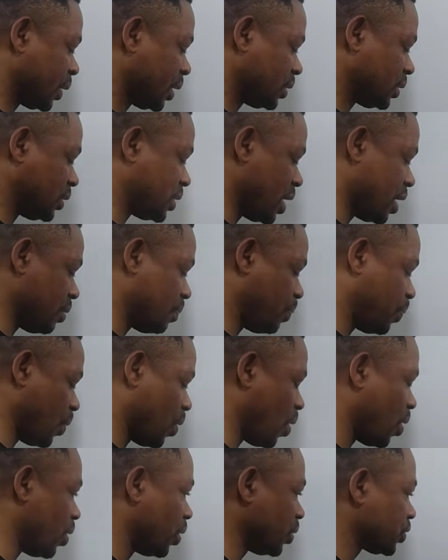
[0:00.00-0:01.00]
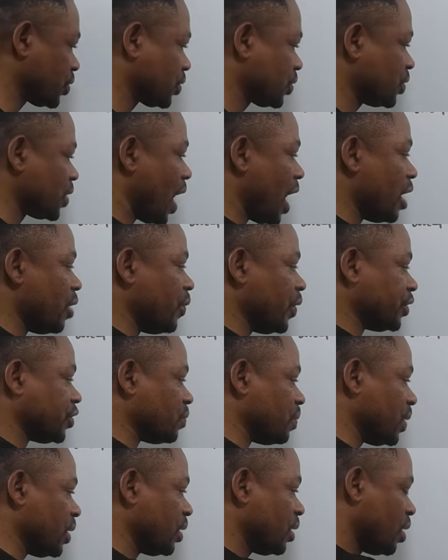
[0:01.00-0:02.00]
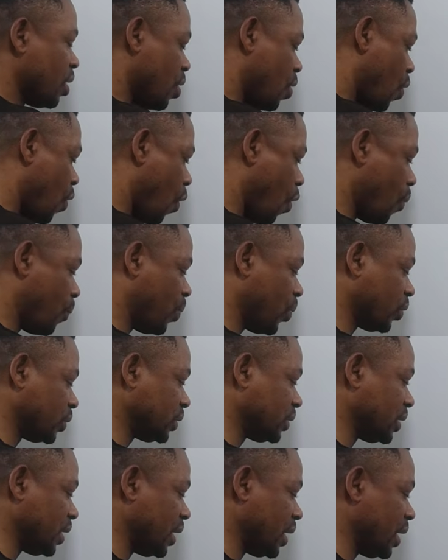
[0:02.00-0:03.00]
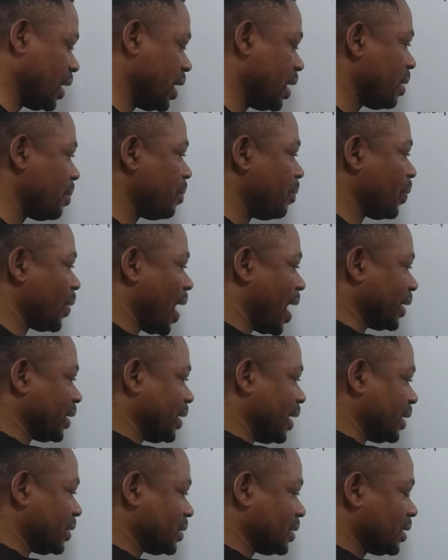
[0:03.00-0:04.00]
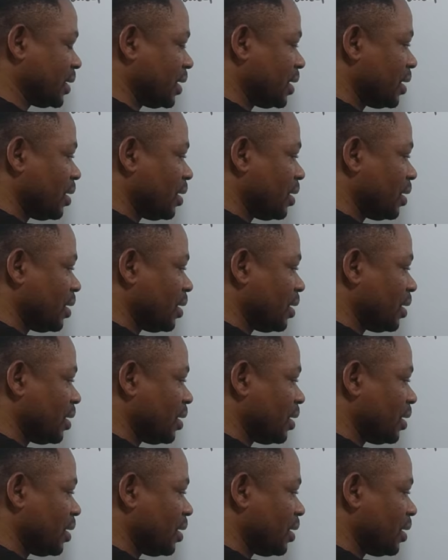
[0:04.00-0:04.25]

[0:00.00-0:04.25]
Then plus, are you with me? Open the bracket.